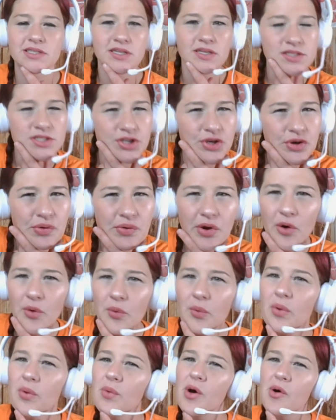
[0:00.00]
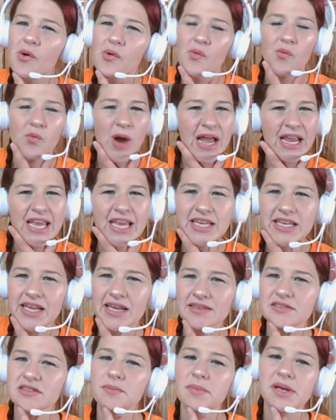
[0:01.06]
Do you know what
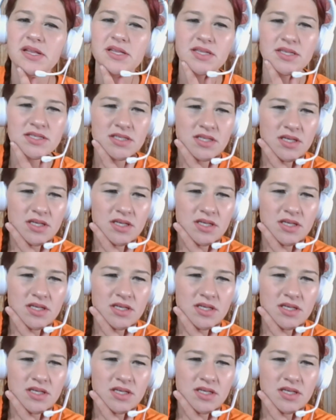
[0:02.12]
recognized means?